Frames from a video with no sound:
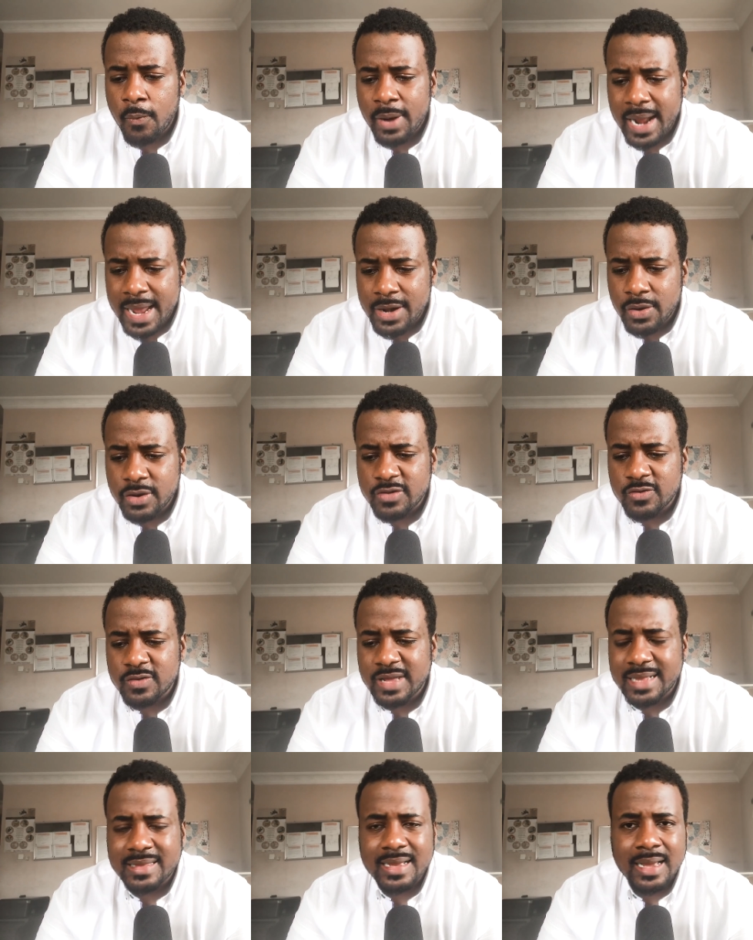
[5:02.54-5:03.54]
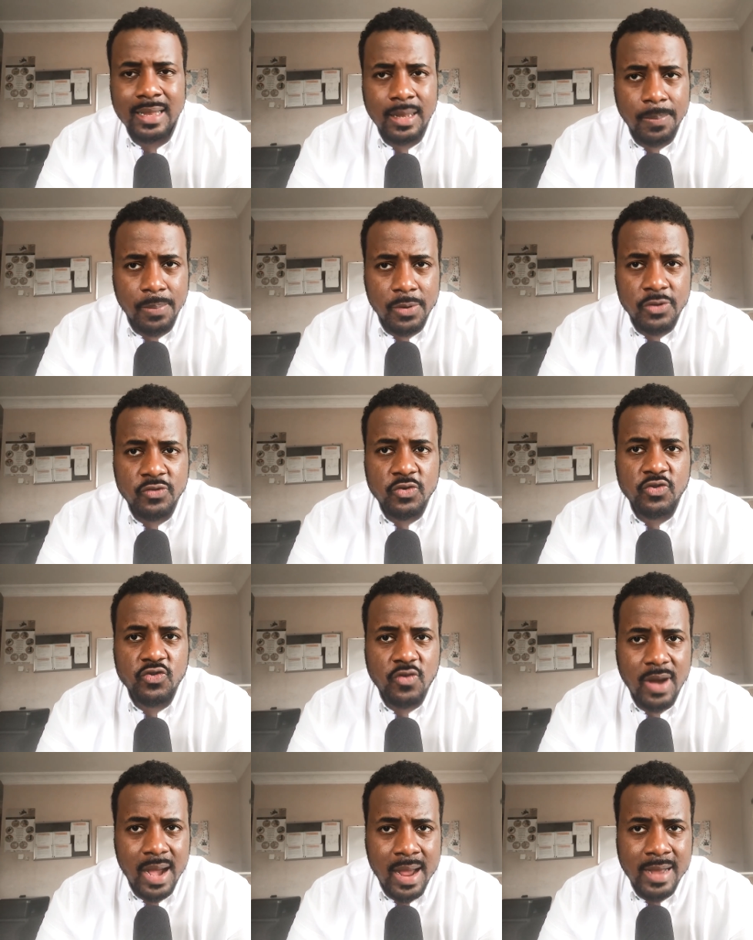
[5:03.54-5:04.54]
what I noticed was that the Clippers were
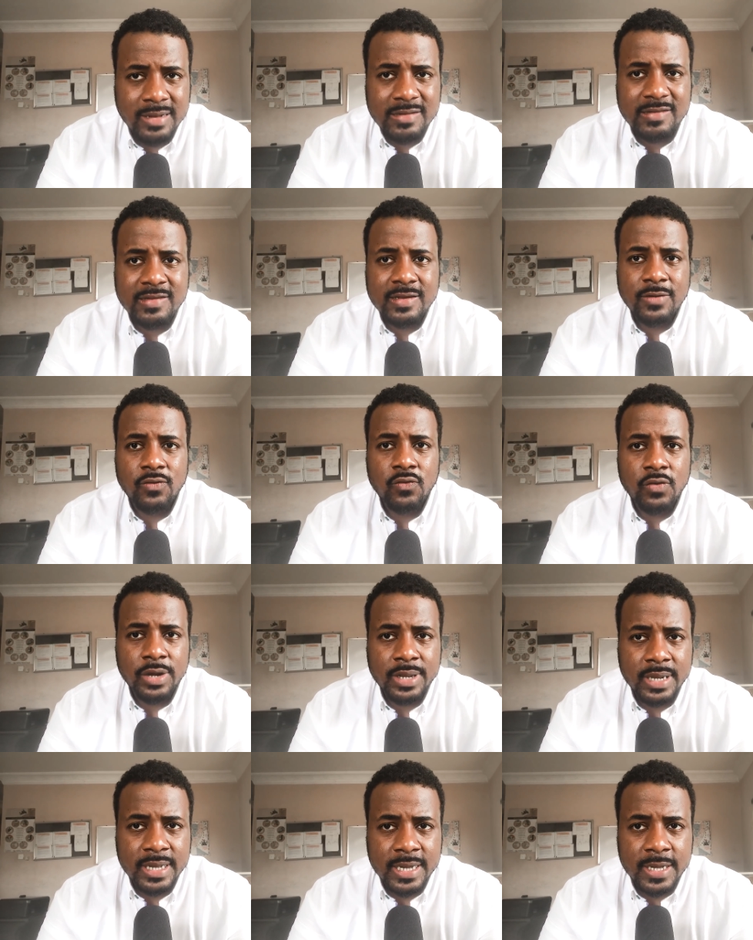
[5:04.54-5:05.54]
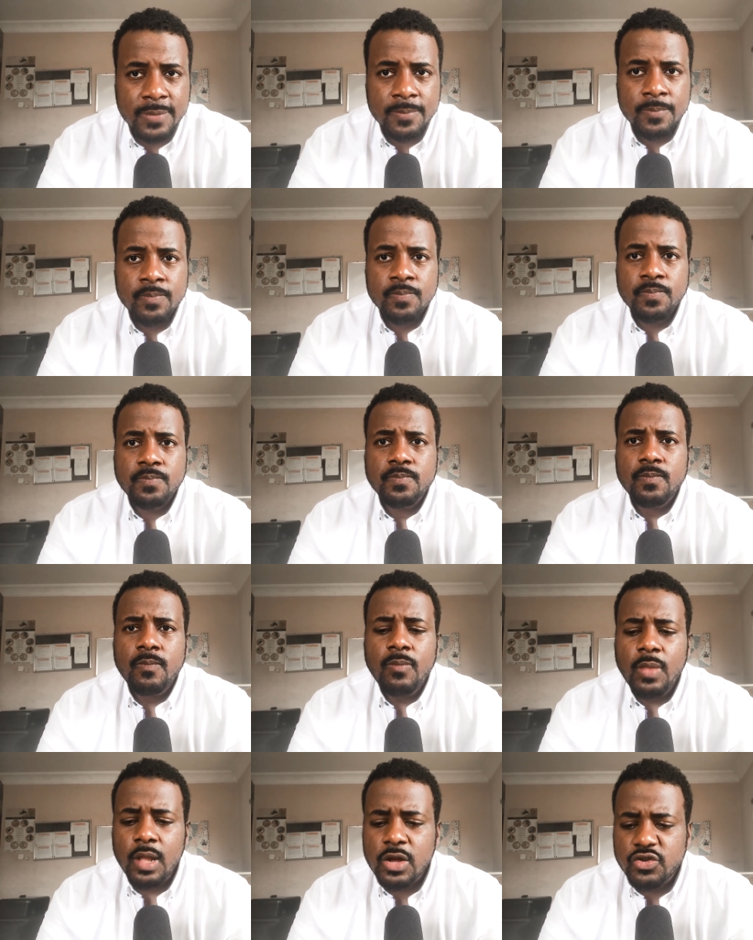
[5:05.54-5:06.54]
trying to really
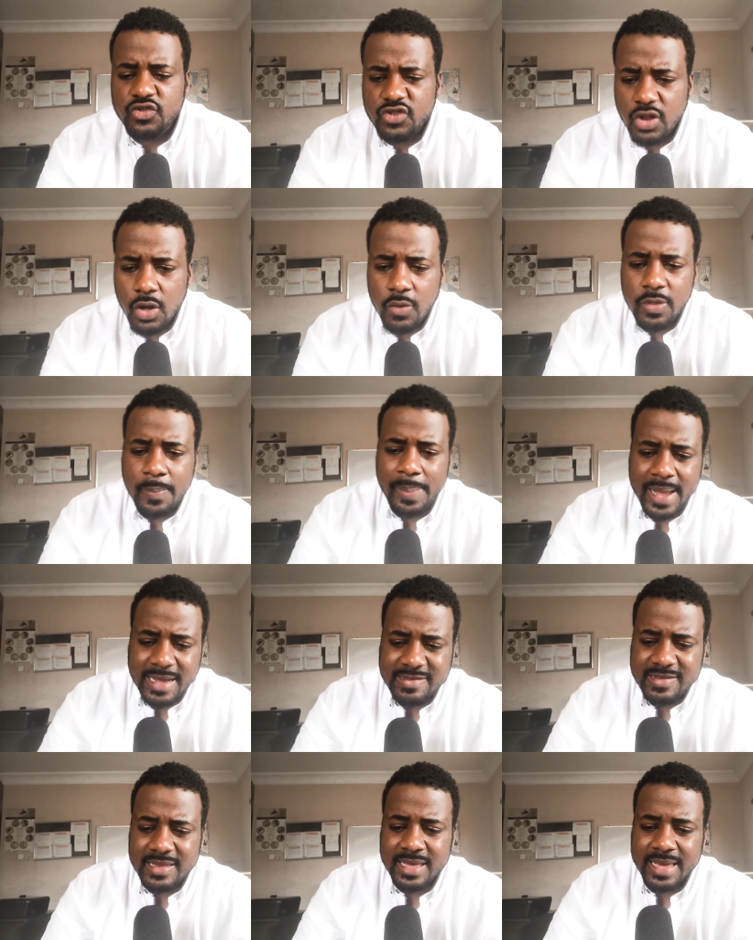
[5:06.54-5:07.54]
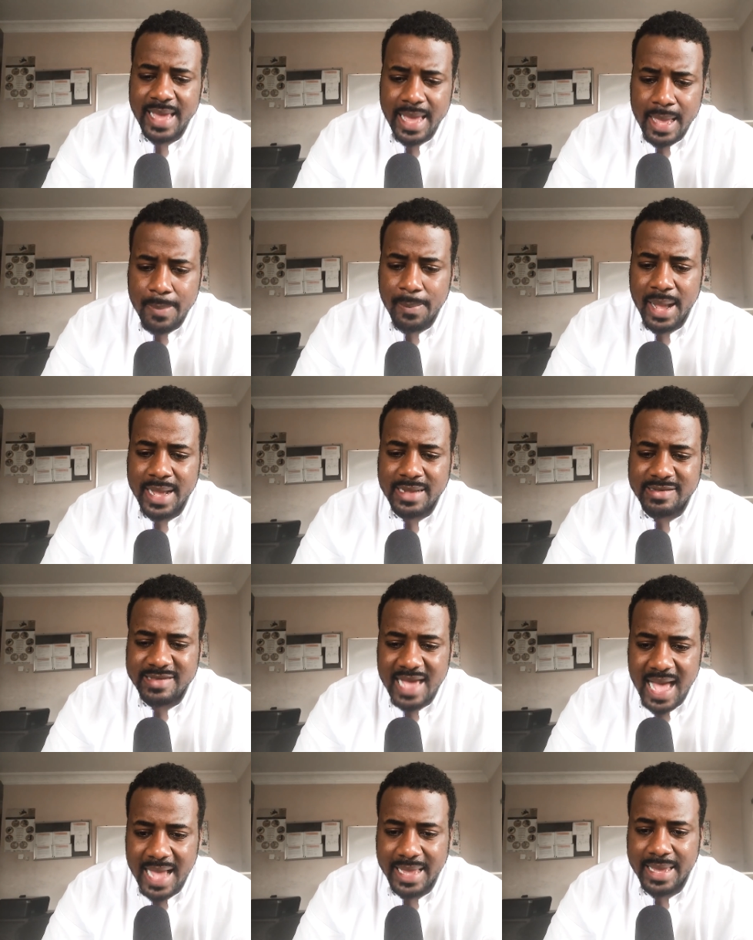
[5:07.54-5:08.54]
slow the pace of the game by
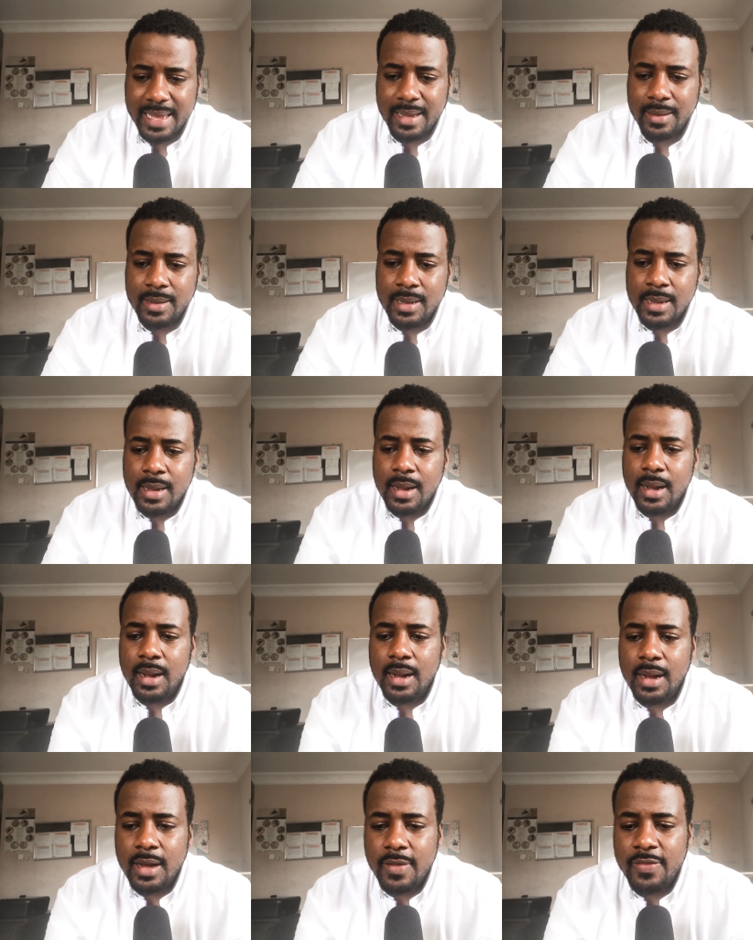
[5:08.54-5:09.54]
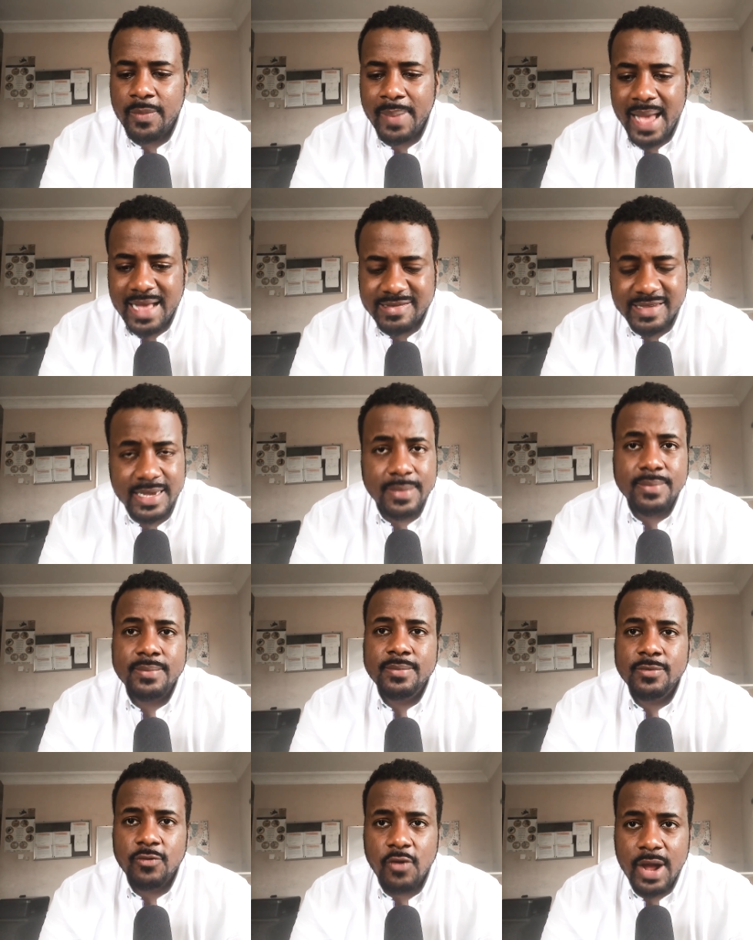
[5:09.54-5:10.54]
attacking the basket,
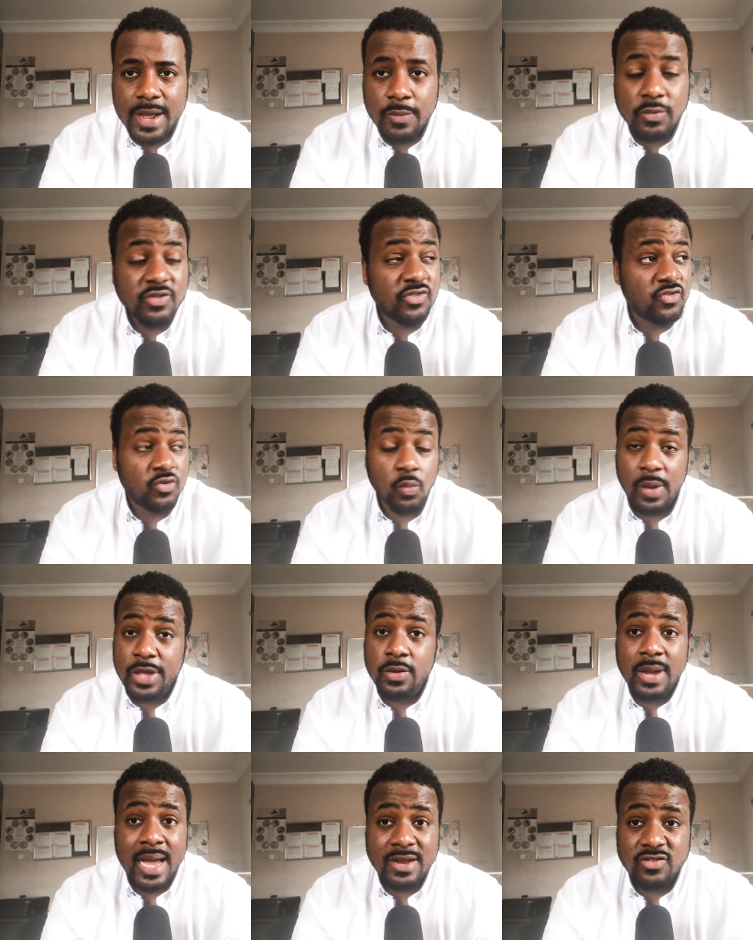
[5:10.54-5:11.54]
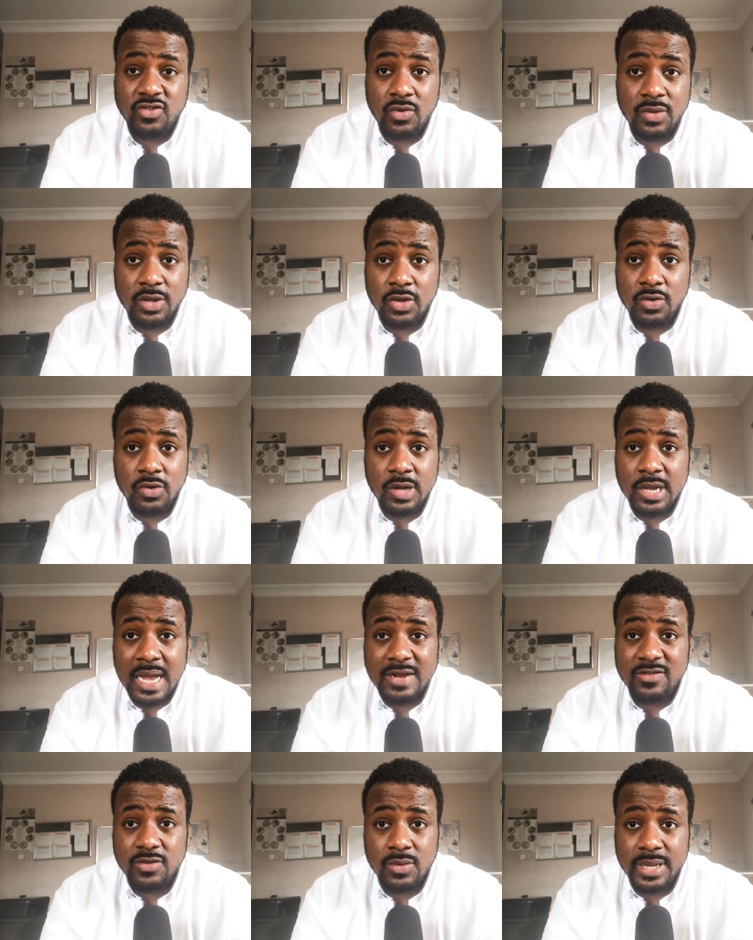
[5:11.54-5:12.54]
right? Which is the way you got to slow
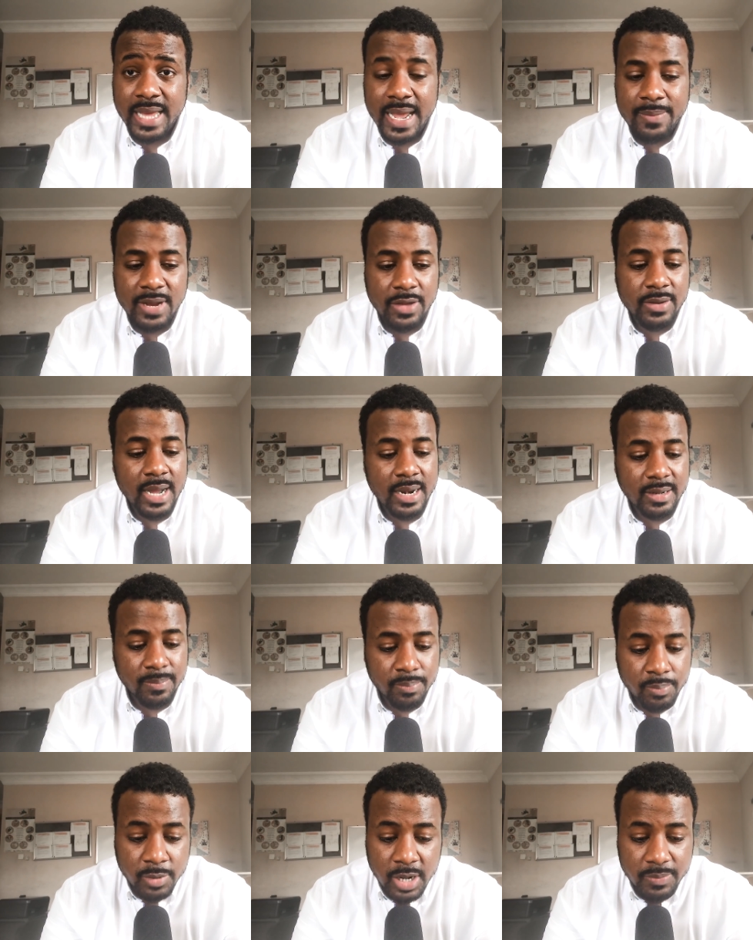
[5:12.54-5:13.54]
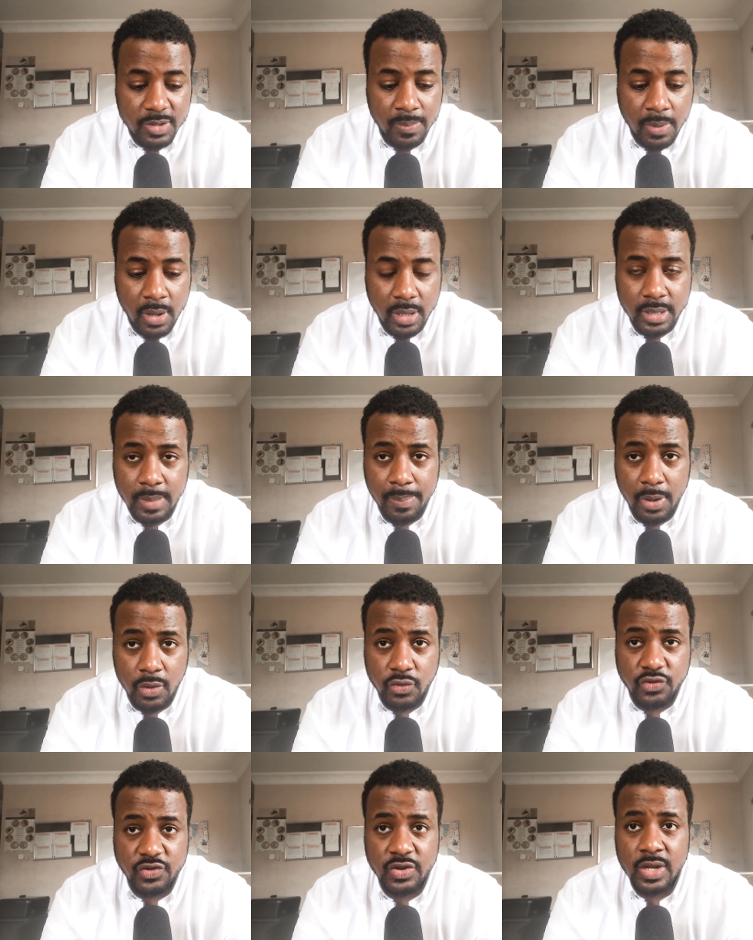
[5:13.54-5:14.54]
the game down. You got to dump the ball in the
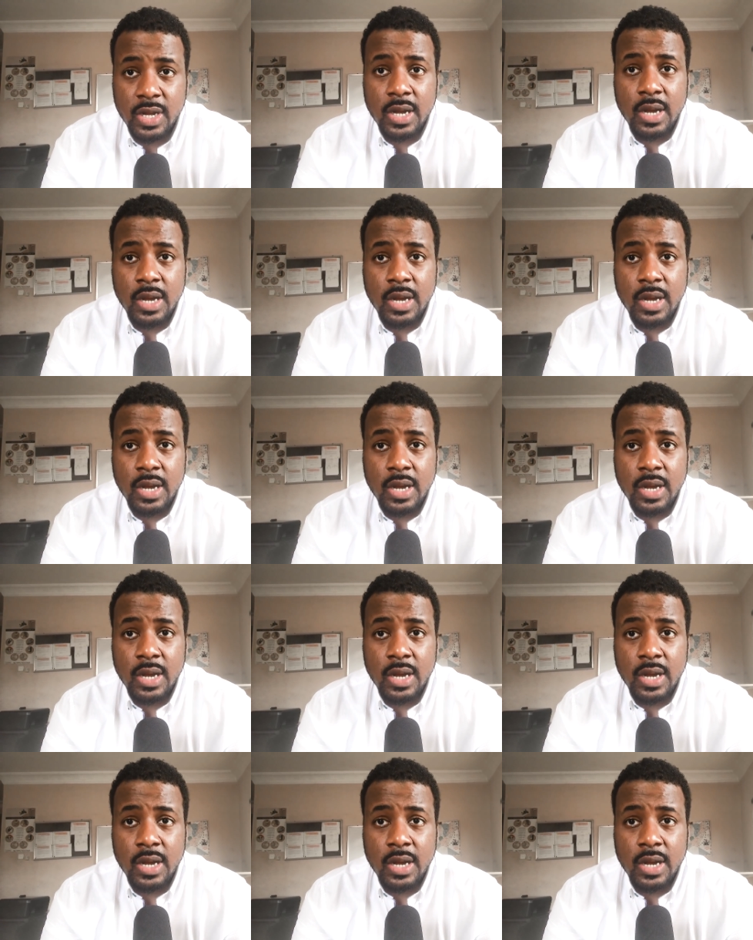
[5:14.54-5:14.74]
post